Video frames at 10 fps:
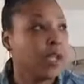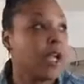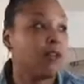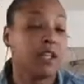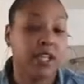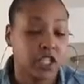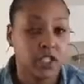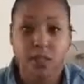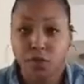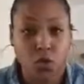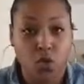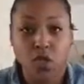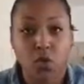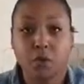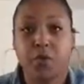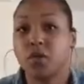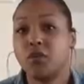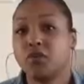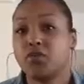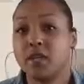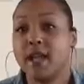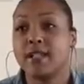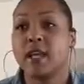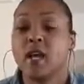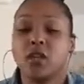In relationships, Taurus will put you through tests.